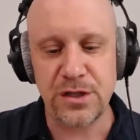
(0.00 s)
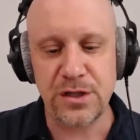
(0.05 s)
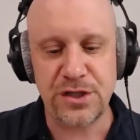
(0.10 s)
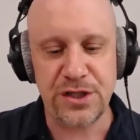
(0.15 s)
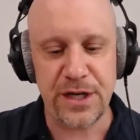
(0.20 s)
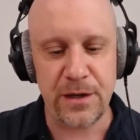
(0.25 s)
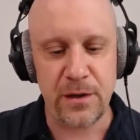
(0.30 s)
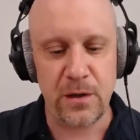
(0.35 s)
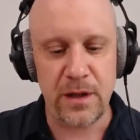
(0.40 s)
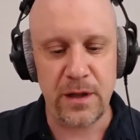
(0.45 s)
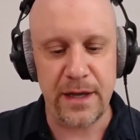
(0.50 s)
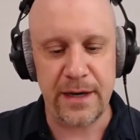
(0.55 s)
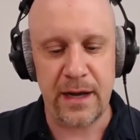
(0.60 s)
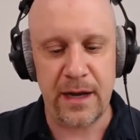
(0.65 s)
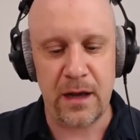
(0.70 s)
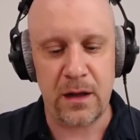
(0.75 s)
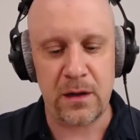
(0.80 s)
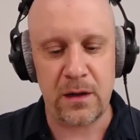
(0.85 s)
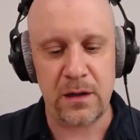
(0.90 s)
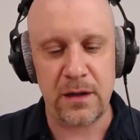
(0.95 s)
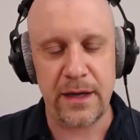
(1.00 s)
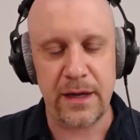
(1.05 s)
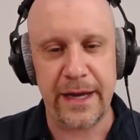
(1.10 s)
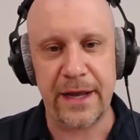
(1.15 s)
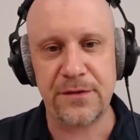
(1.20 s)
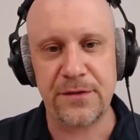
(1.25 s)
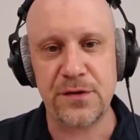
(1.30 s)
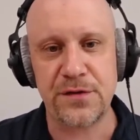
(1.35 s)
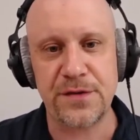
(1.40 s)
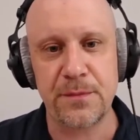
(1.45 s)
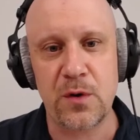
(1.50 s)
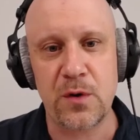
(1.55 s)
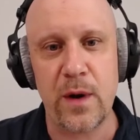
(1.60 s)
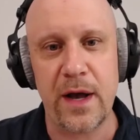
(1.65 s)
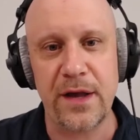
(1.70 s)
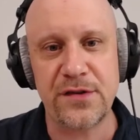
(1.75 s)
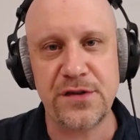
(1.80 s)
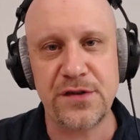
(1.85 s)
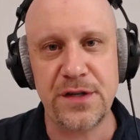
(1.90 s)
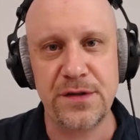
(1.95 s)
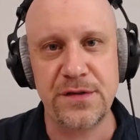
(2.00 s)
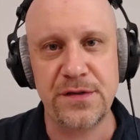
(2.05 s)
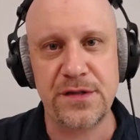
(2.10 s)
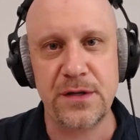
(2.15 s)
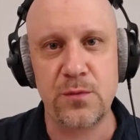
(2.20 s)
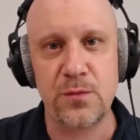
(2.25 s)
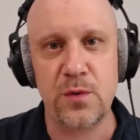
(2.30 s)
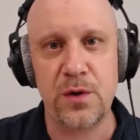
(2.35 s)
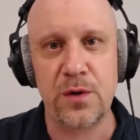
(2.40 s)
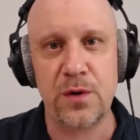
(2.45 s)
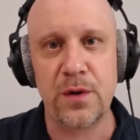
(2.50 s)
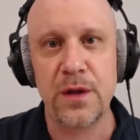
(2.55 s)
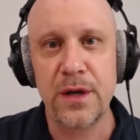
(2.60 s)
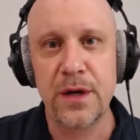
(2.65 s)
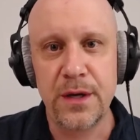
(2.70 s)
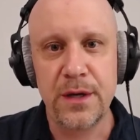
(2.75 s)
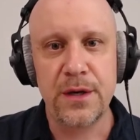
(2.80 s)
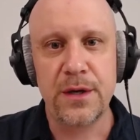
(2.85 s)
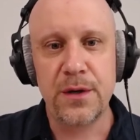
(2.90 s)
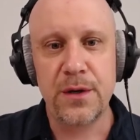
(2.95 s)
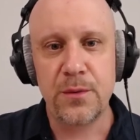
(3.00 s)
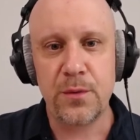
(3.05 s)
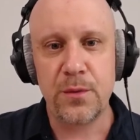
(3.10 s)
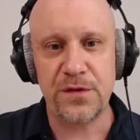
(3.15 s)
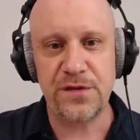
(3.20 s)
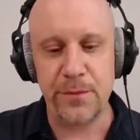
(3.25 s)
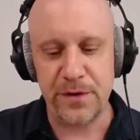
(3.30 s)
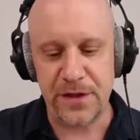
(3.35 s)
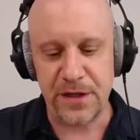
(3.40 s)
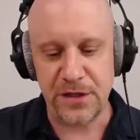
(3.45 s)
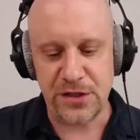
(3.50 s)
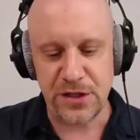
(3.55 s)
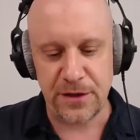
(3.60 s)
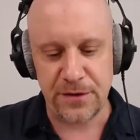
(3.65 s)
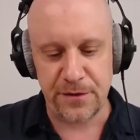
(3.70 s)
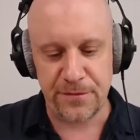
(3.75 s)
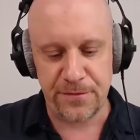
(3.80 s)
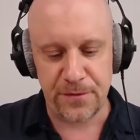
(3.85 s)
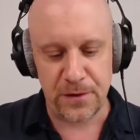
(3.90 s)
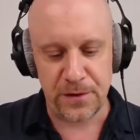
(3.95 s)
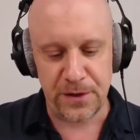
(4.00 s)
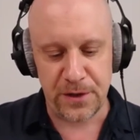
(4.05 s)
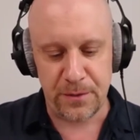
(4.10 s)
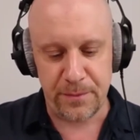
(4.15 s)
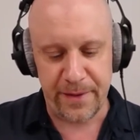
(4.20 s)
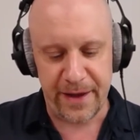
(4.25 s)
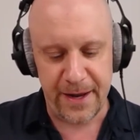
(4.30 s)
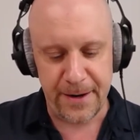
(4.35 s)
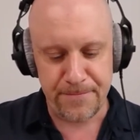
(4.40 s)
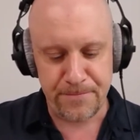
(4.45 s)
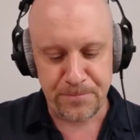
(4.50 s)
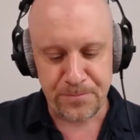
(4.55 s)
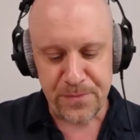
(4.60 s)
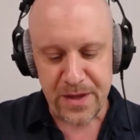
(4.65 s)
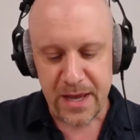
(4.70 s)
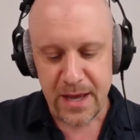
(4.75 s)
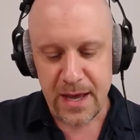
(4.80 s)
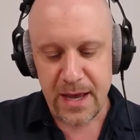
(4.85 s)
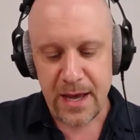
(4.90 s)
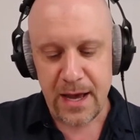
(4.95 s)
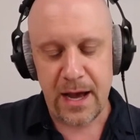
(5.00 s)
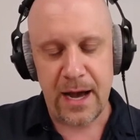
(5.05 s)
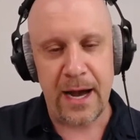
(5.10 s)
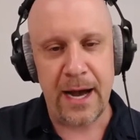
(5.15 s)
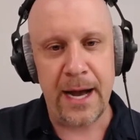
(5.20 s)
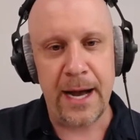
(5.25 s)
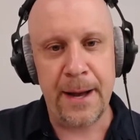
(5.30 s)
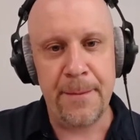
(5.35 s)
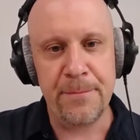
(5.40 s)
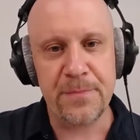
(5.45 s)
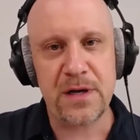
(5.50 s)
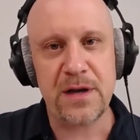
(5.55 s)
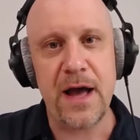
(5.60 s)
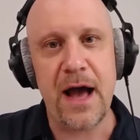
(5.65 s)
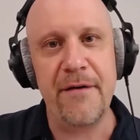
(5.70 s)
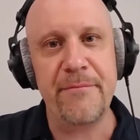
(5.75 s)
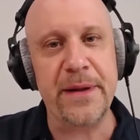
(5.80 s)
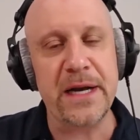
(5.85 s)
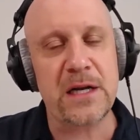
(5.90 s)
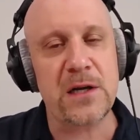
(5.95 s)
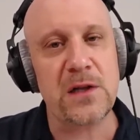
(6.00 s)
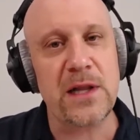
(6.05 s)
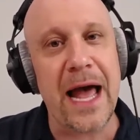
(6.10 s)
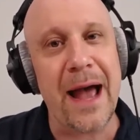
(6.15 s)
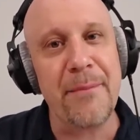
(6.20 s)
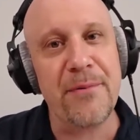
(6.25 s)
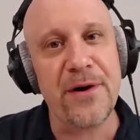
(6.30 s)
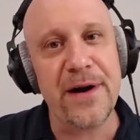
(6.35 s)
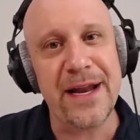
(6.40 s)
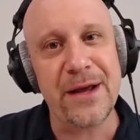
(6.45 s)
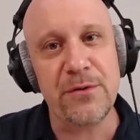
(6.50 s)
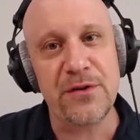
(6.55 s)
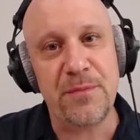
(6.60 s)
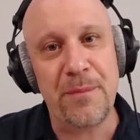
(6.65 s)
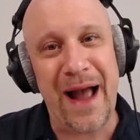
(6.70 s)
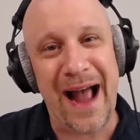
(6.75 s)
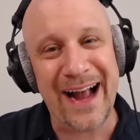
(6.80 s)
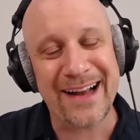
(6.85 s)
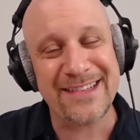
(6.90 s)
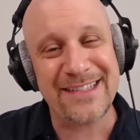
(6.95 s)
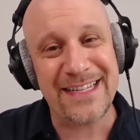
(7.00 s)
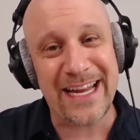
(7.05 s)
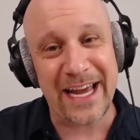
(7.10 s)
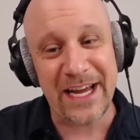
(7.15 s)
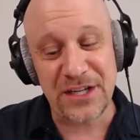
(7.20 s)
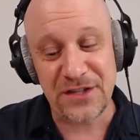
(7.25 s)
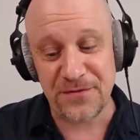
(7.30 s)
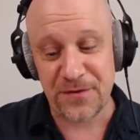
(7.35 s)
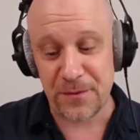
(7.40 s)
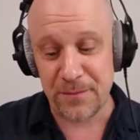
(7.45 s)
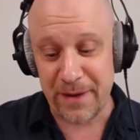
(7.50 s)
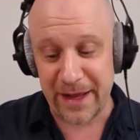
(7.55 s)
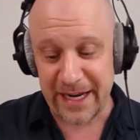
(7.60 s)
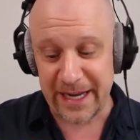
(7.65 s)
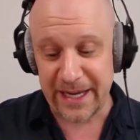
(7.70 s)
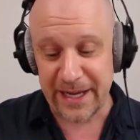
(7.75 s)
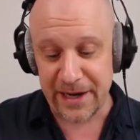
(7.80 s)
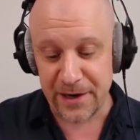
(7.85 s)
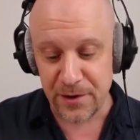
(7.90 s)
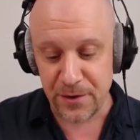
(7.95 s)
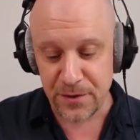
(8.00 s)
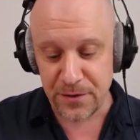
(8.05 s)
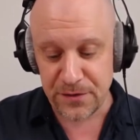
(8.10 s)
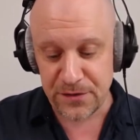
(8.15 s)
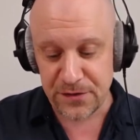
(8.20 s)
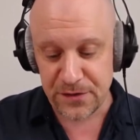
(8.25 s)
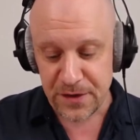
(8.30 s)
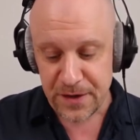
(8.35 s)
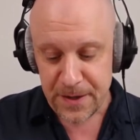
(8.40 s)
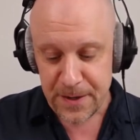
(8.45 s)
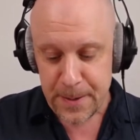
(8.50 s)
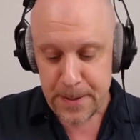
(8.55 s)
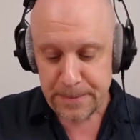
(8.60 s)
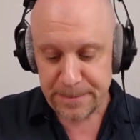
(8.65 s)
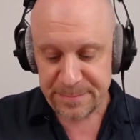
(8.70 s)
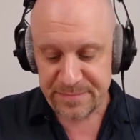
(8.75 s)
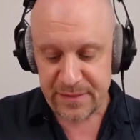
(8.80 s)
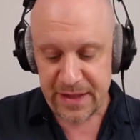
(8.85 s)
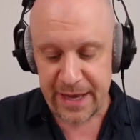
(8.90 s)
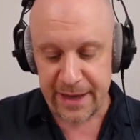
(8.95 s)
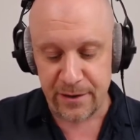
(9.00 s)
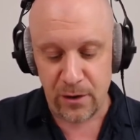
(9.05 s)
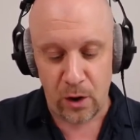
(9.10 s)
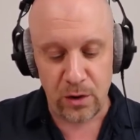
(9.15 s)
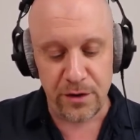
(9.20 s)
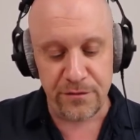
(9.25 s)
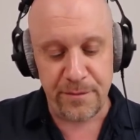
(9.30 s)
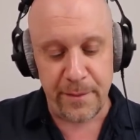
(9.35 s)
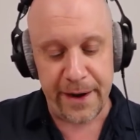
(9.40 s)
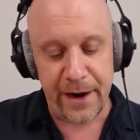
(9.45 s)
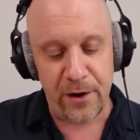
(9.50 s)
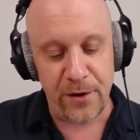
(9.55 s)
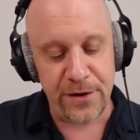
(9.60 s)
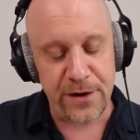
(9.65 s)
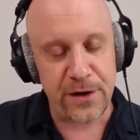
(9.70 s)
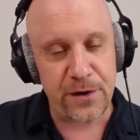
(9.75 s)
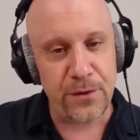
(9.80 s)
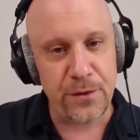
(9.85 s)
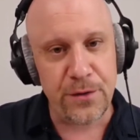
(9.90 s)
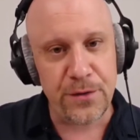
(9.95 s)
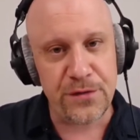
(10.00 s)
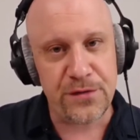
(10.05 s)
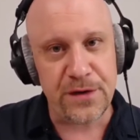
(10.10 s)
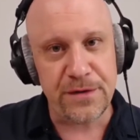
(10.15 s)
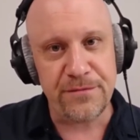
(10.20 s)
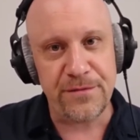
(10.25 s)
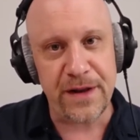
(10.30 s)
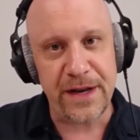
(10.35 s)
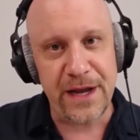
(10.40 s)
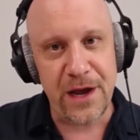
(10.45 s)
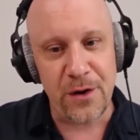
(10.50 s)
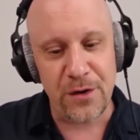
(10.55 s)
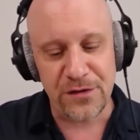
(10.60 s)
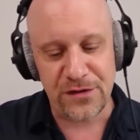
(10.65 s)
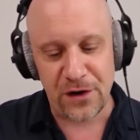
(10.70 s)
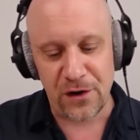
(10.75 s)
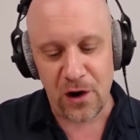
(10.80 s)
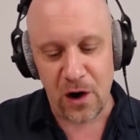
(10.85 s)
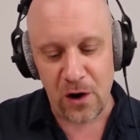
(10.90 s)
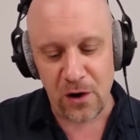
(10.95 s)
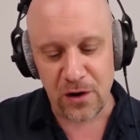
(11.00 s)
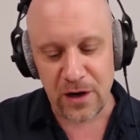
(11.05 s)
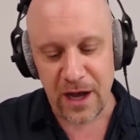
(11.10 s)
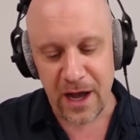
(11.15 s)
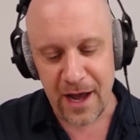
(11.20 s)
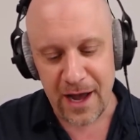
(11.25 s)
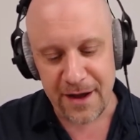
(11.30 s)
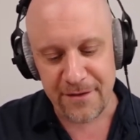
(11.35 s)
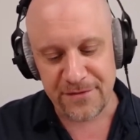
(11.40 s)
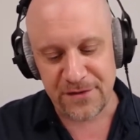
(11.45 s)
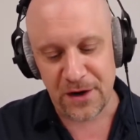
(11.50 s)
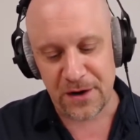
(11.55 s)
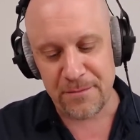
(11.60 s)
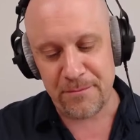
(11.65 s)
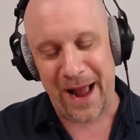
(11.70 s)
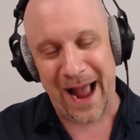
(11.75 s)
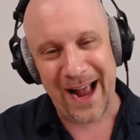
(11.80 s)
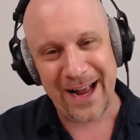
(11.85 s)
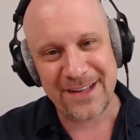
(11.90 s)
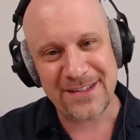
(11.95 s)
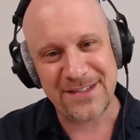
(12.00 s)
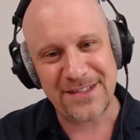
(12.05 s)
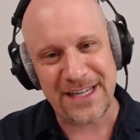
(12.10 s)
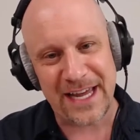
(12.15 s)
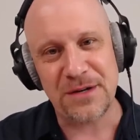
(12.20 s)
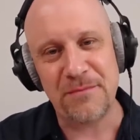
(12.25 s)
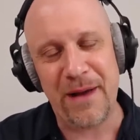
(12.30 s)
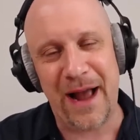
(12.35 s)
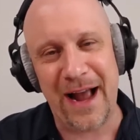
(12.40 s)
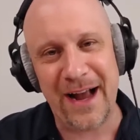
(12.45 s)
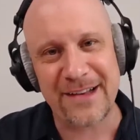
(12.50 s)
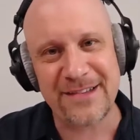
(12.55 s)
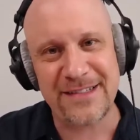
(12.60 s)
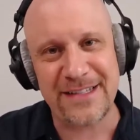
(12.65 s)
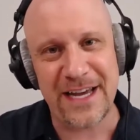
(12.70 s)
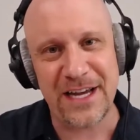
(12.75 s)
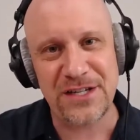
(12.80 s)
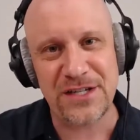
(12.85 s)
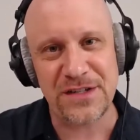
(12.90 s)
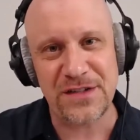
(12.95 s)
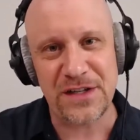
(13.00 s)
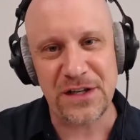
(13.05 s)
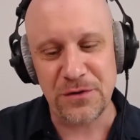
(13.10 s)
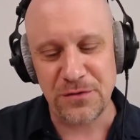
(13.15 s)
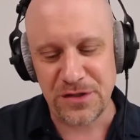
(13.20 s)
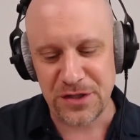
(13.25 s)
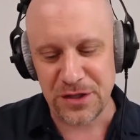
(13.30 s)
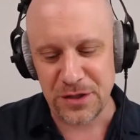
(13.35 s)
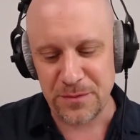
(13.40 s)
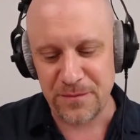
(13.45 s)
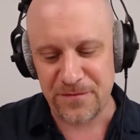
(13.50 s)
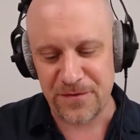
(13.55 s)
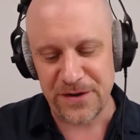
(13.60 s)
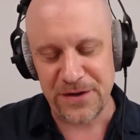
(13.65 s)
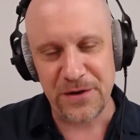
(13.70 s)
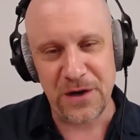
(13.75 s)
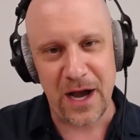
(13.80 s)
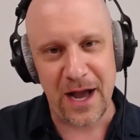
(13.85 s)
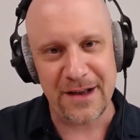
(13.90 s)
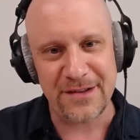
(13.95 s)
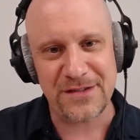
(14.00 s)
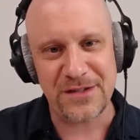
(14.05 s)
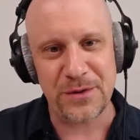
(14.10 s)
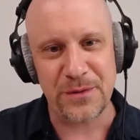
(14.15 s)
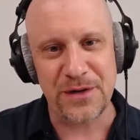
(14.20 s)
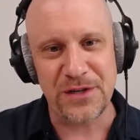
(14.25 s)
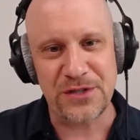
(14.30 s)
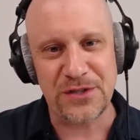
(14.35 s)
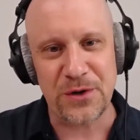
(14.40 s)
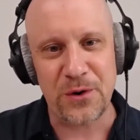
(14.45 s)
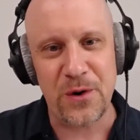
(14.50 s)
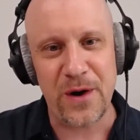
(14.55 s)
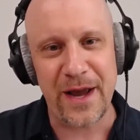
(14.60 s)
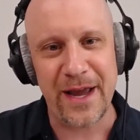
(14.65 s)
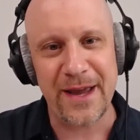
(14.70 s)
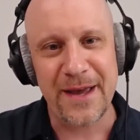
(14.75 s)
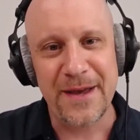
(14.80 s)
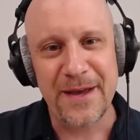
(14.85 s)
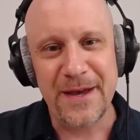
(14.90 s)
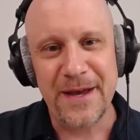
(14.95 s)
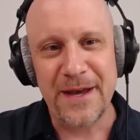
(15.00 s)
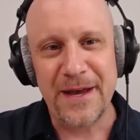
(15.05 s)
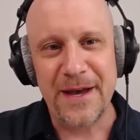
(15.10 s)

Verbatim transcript: chill, and I'll answer some questions, and we'll sit with each other for a little bit. I've been collaborating with Backstage for many years, and all of my articles and videos are archived on Backstage and Backstage's YouTube for you guys to enjoy.